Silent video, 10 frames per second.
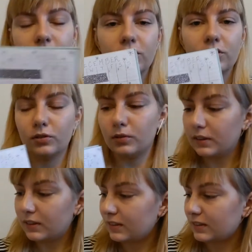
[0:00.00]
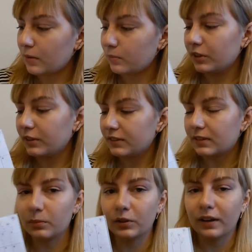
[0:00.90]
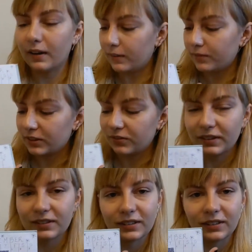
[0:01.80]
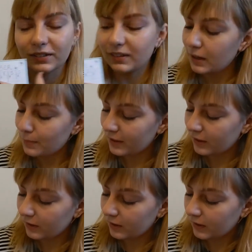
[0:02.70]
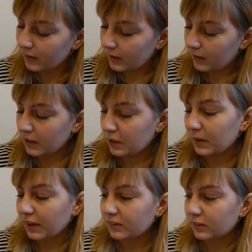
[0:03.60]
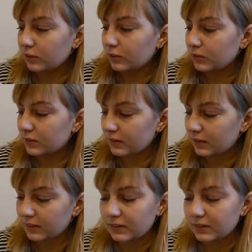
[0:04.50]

to December. I have this fancy little tape here. I also used these